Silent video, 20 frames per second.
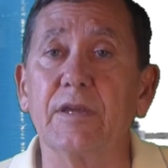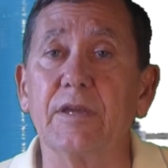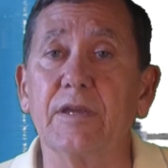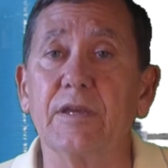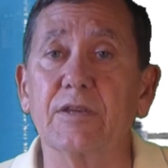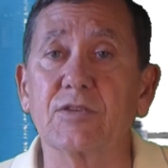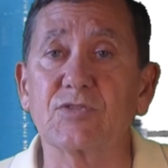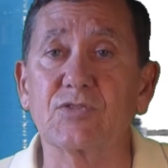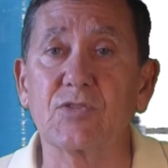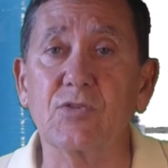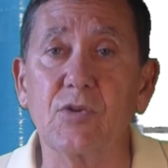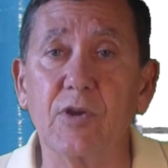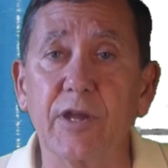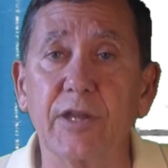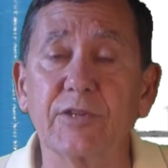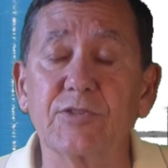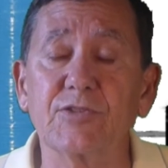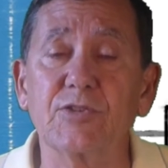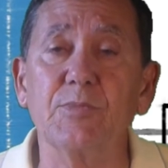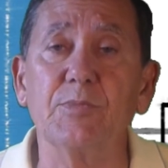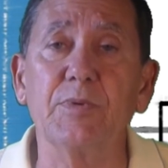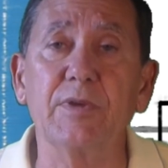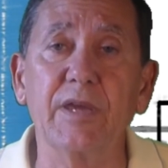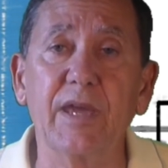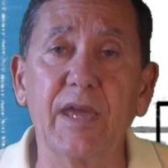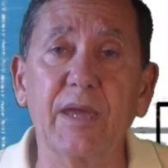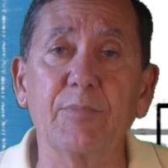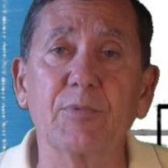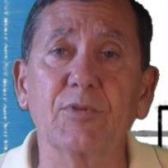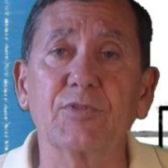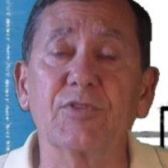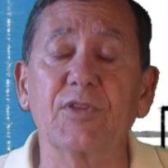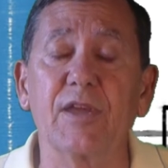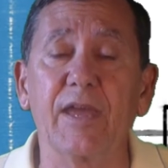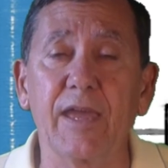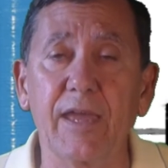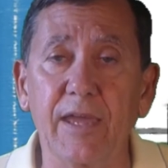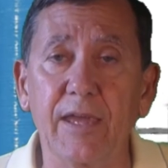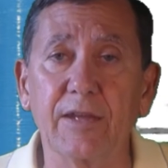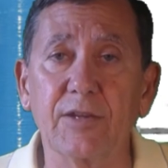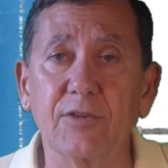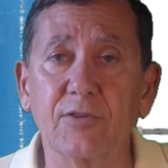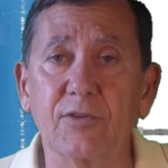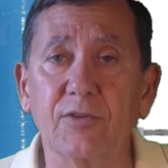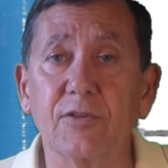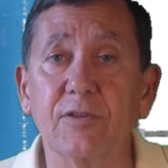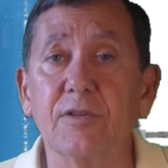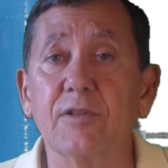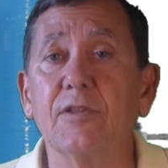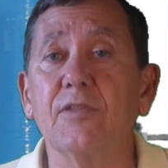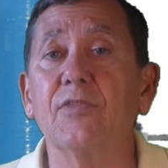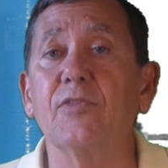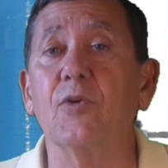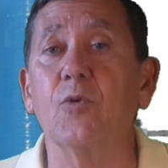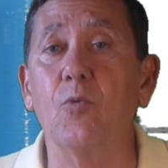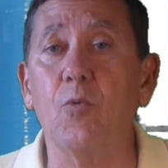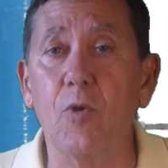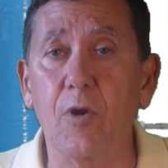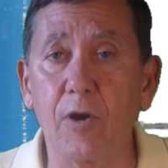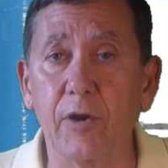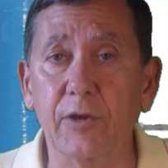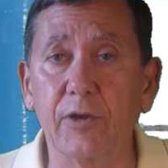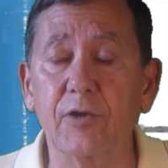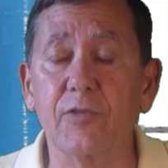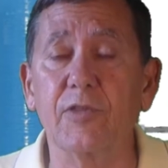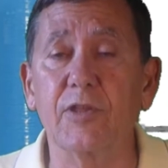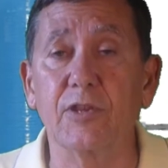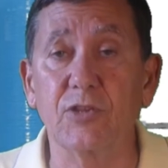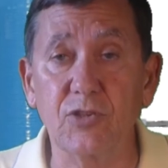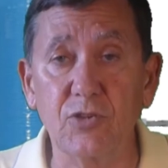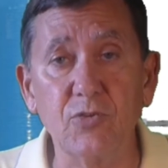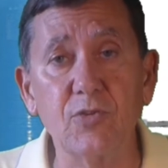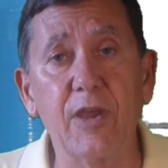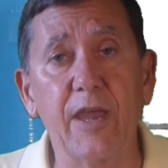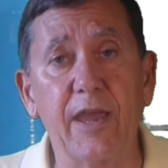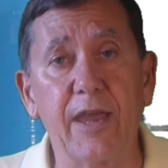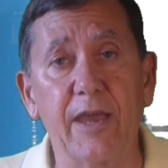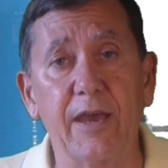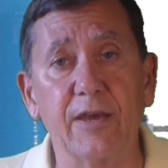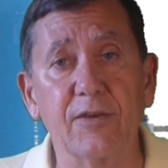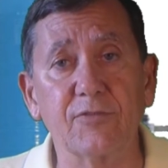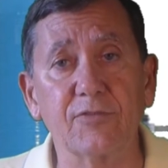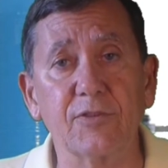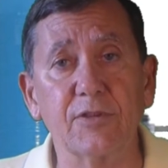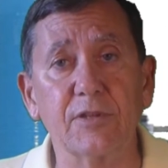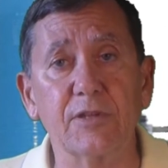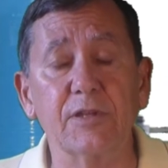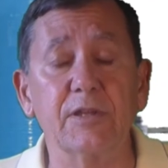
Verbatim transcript: is going to be able to handle the water that you have